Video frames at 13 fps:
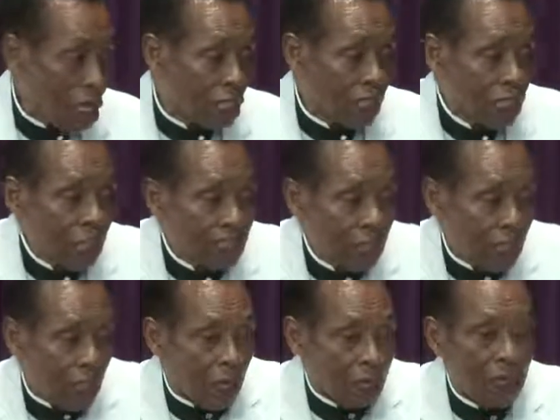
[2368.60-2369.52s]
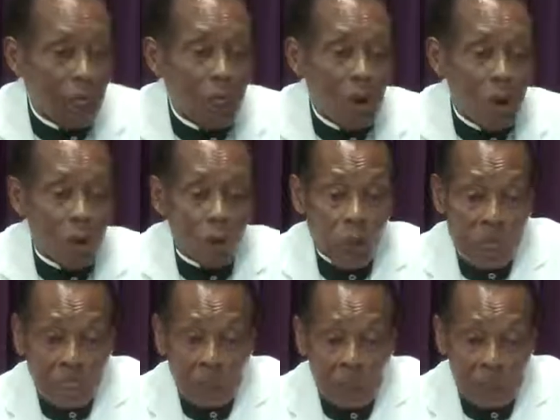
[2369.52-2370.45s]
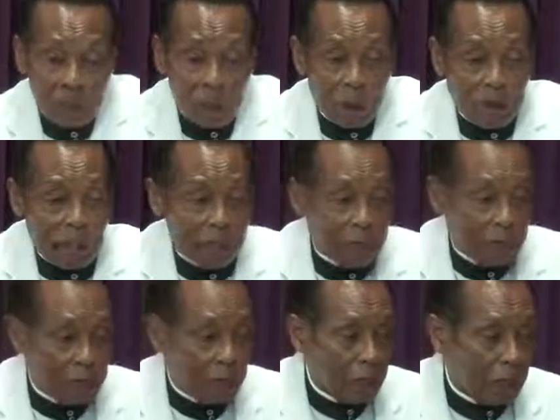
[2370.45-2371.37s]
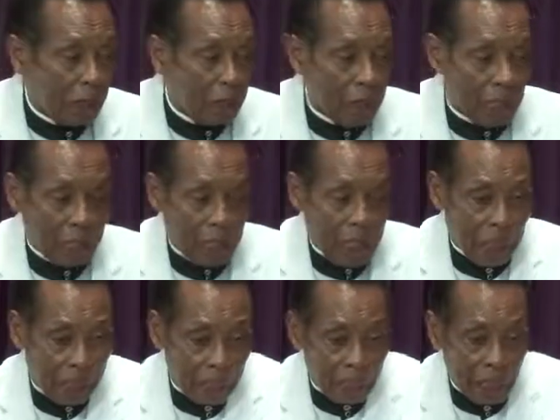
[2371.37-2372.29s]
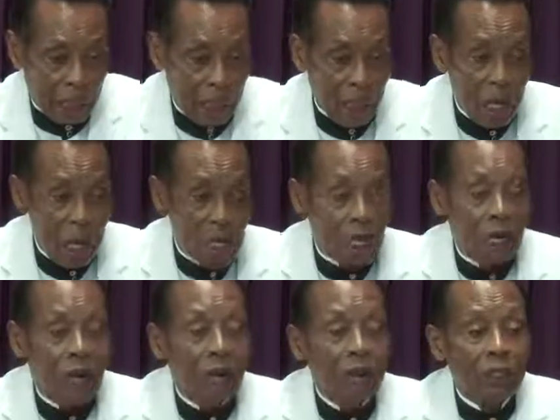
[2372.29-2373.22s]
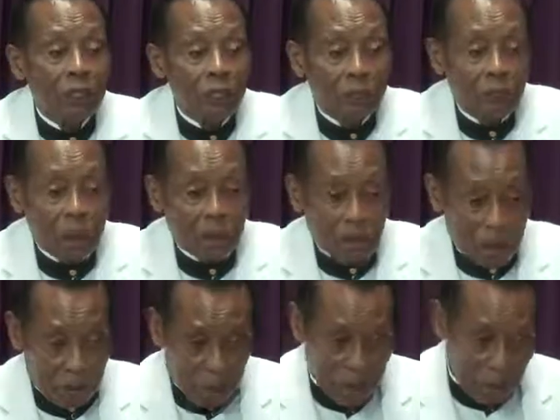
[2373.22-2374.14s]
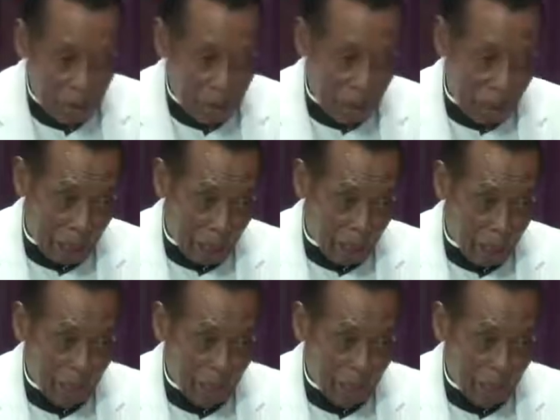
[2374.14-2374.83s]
Saved the Lord. Why this woman, this young girl here, how did she uh,